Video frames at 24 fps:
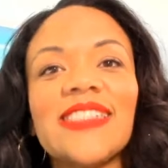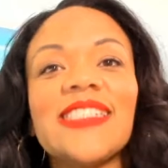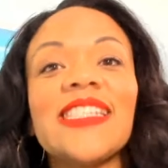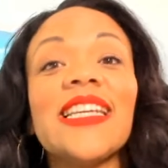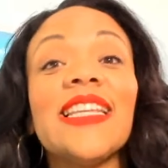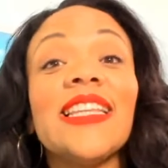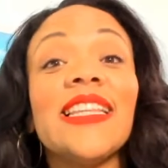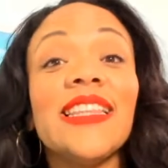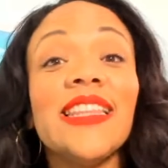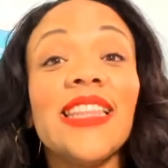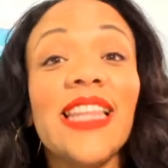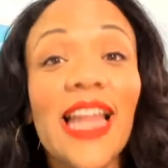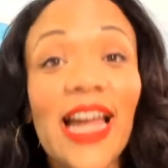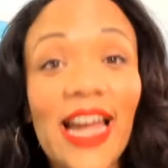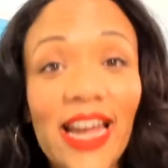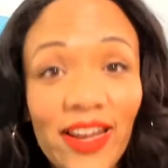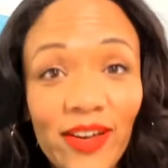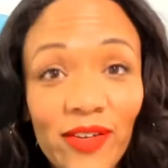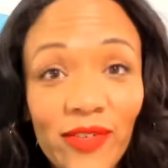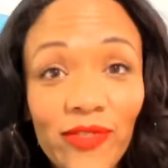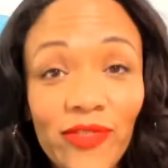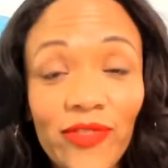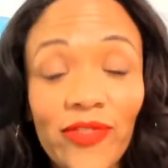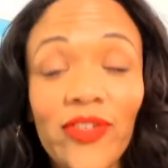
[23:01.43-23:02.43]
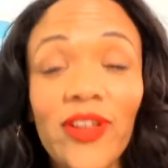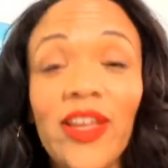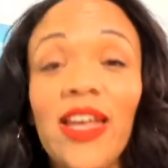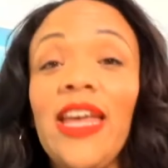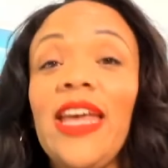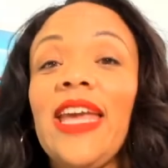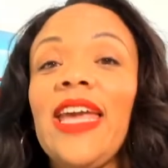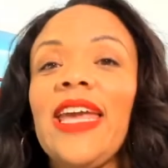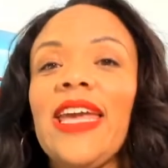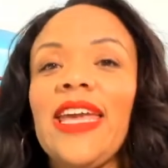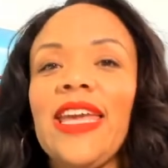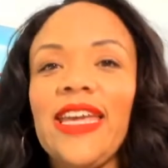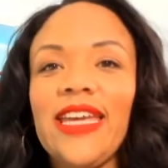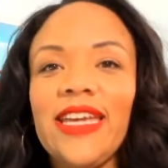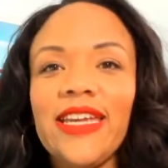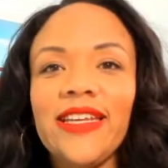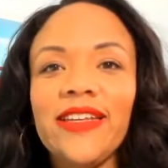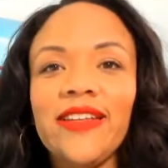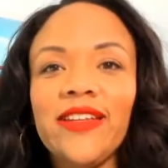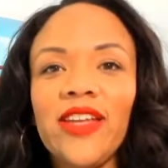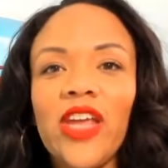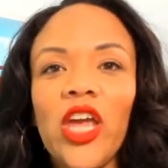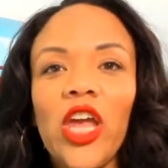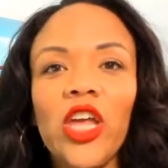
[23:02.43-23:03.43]
to life
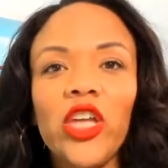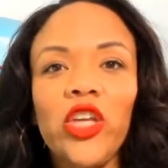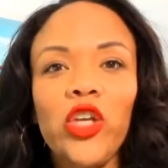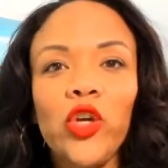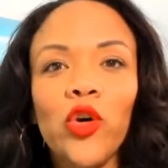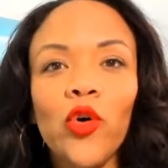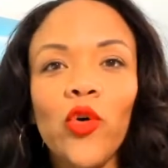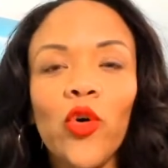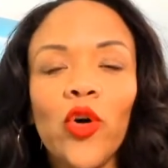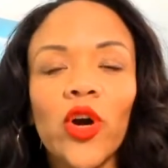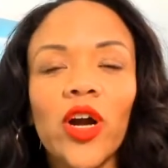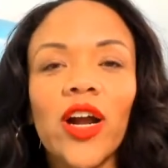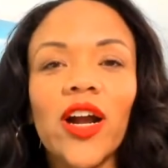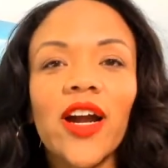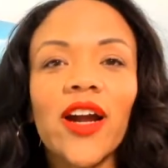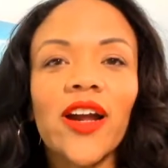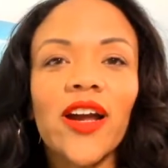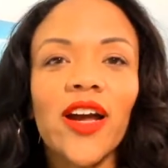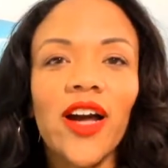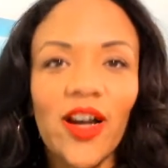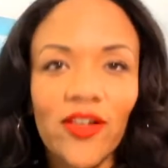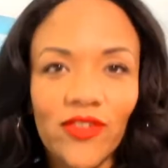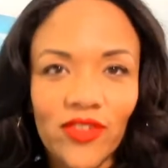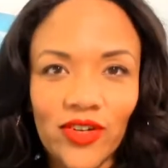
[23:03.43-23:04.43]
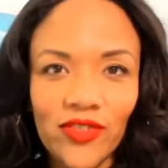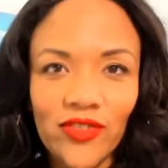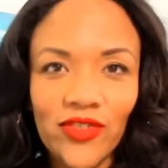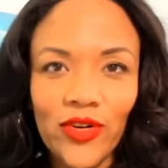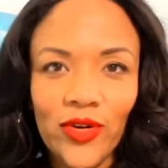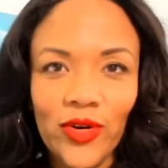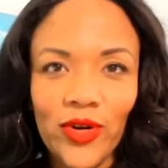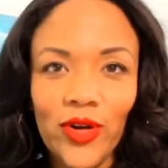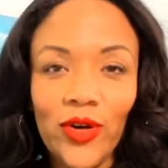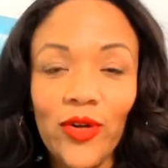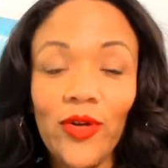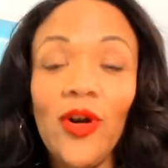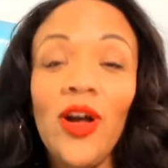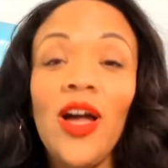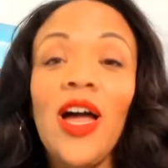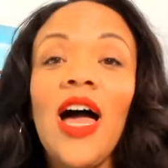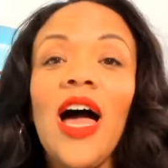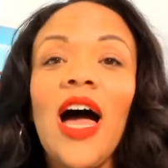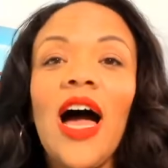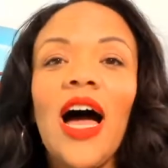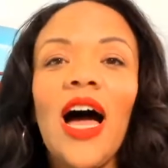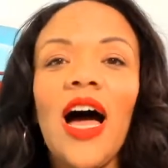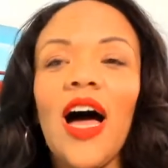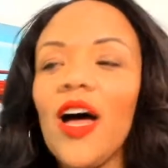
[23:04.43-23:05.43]
in your cover photo.
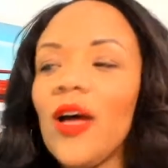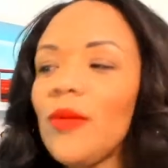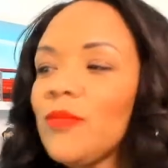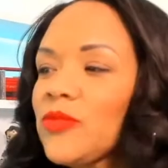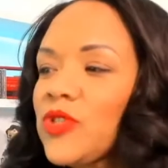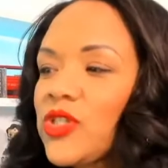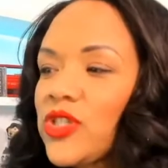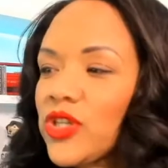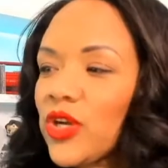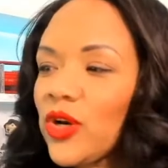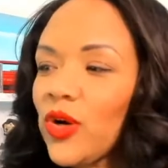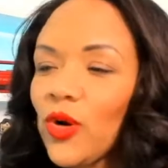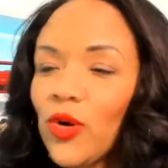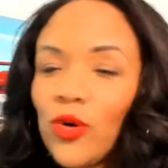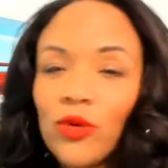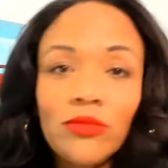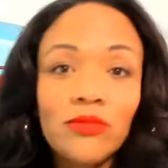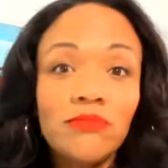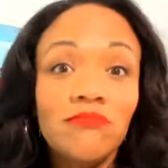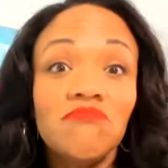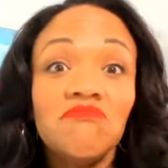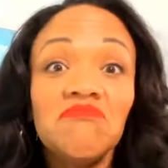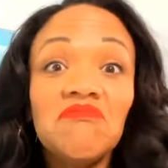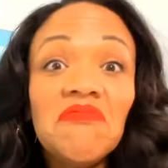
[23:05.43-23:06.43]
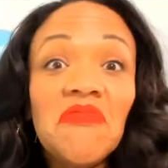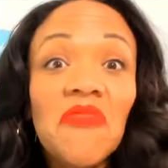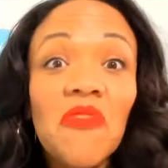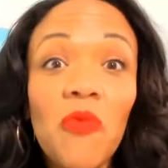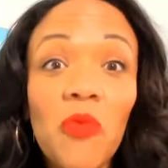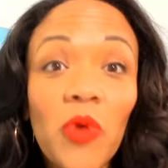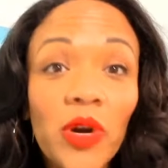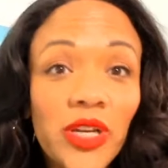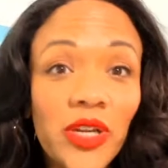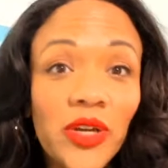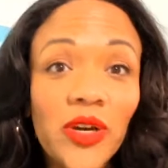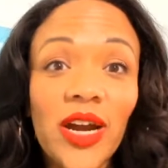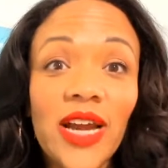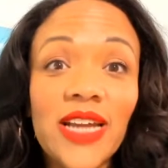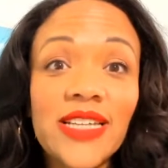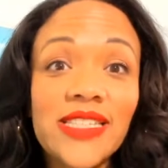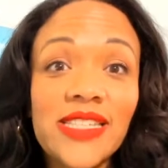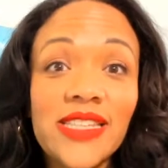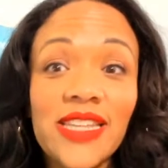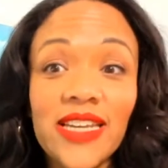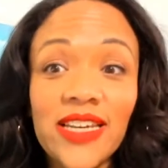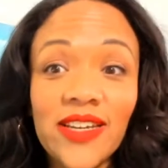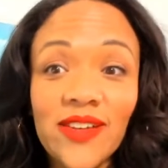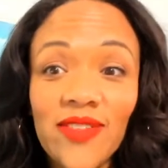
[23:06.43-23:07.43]
So what do you guys
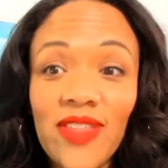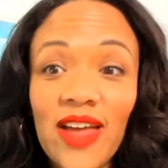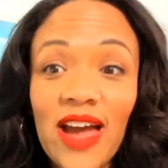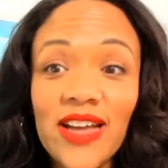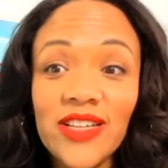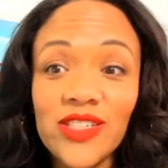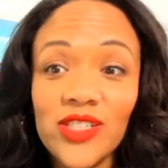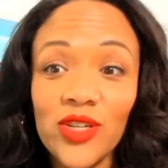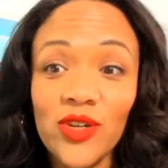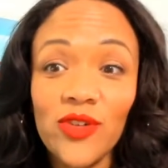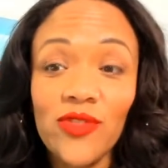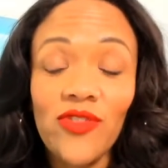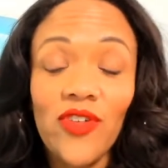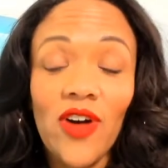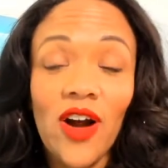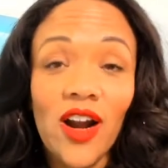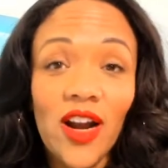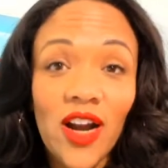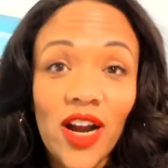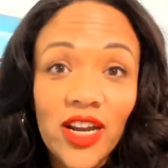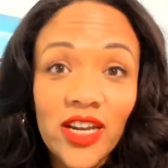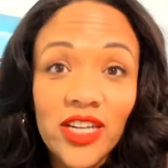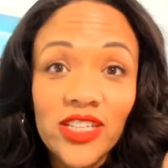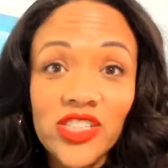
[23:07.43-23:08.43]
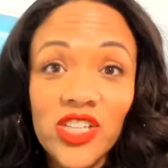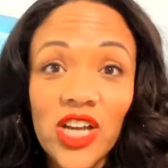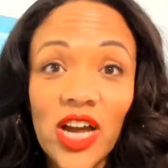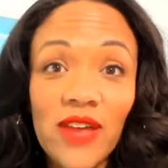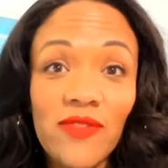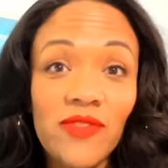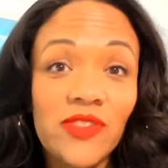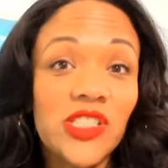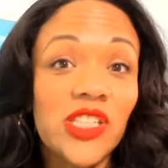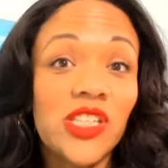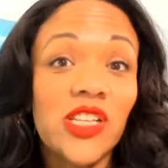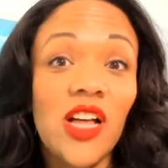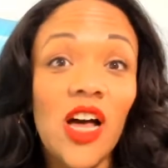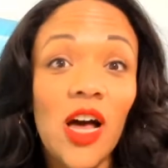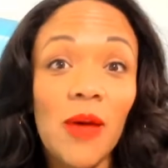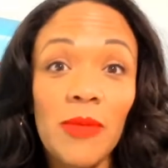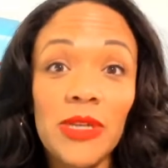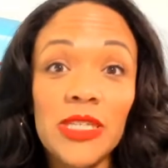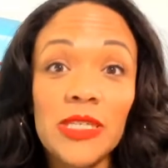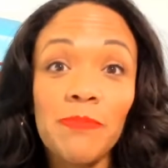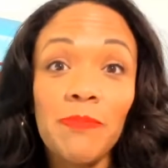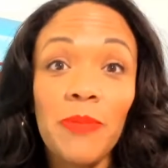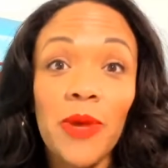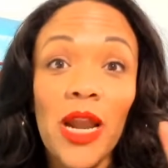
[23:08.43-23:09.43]
think of that so far? I'm going to dive into the
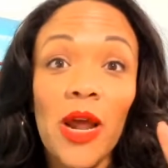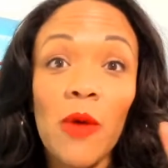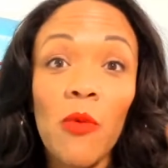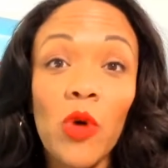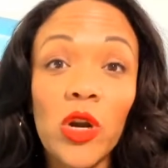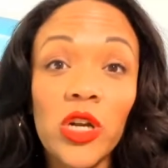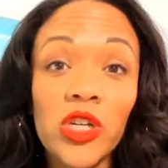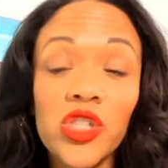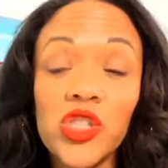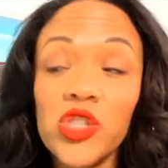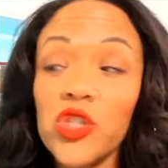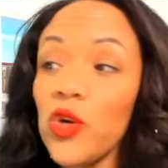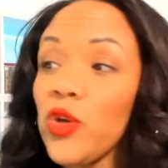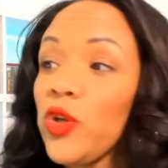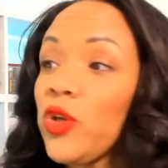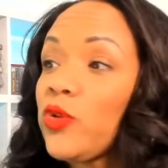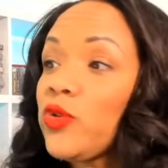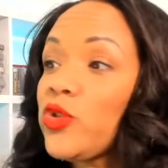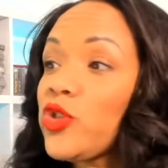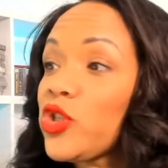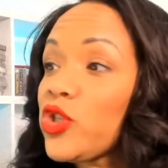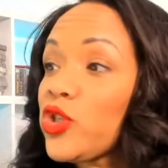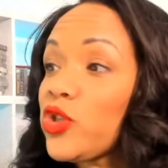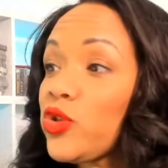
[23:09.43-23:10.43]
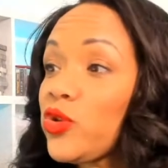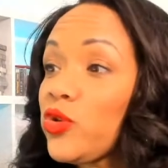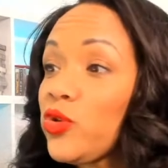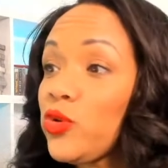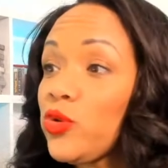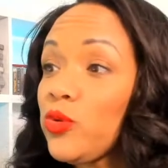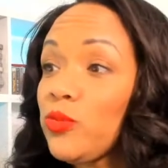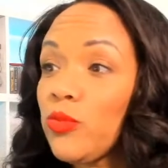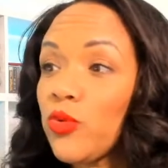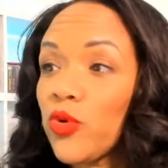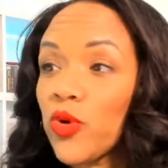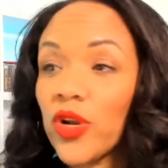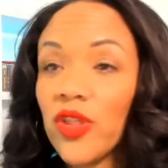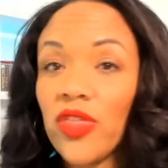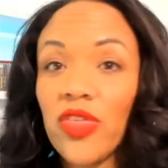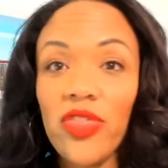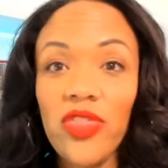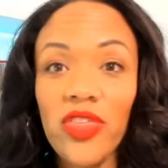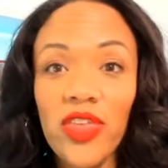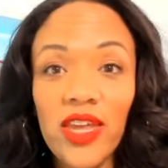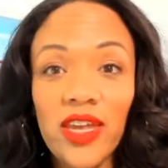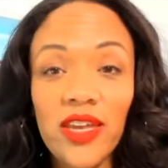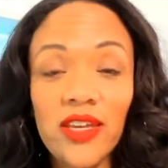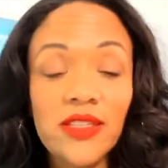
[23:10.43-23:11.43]
comments, but I want to show you 2 more
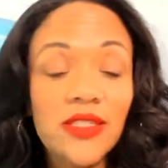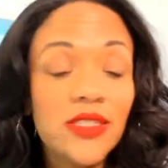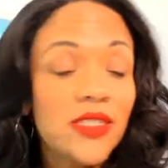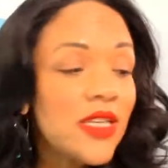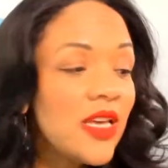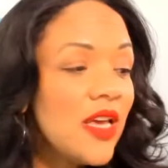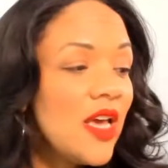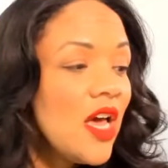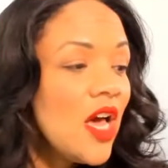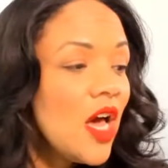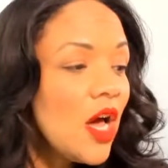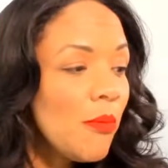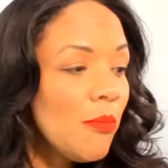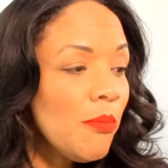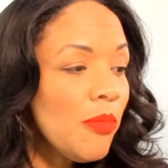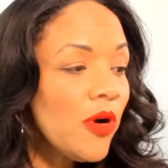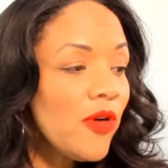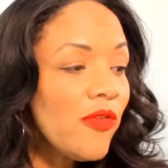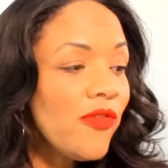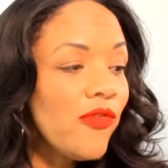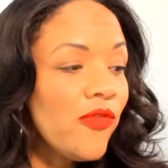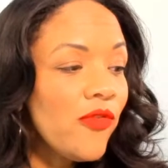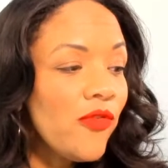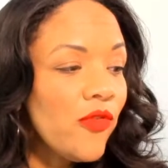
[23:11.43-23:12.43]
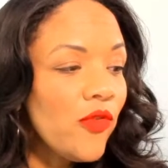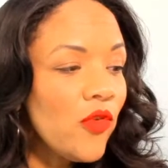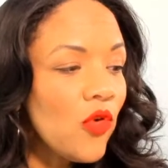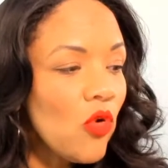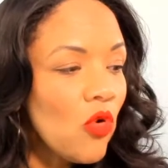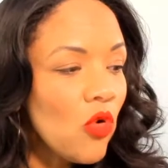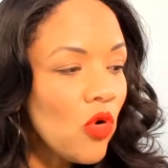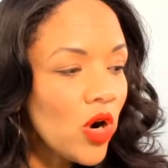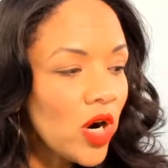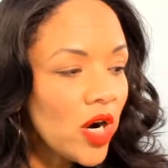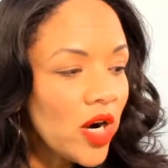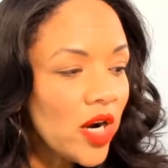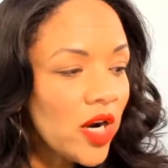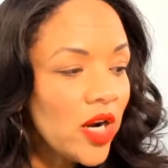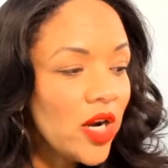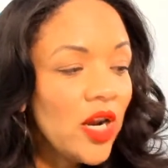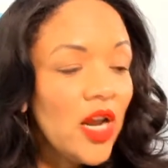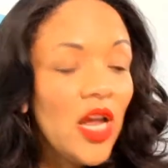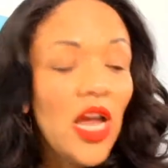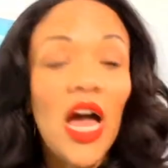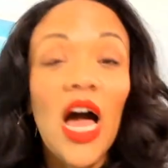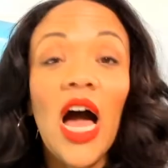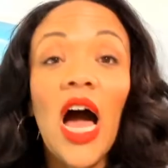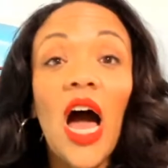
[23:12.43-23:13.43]
things before
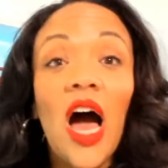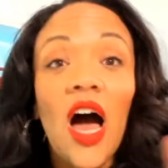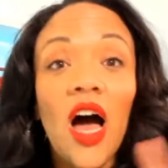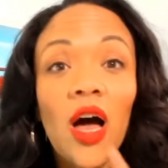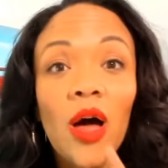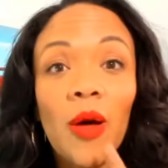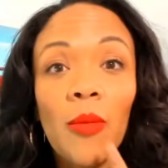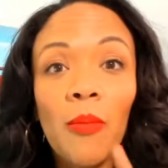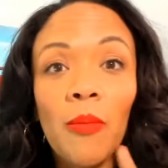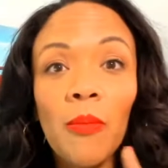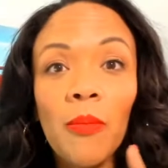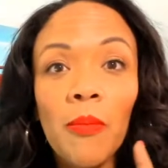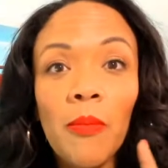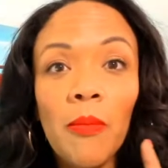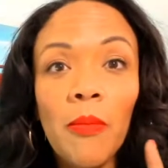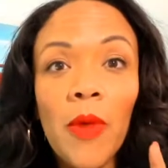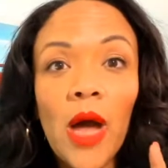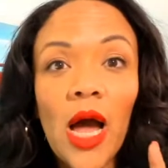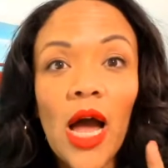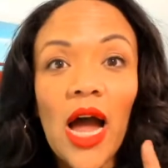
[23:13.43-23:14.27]
I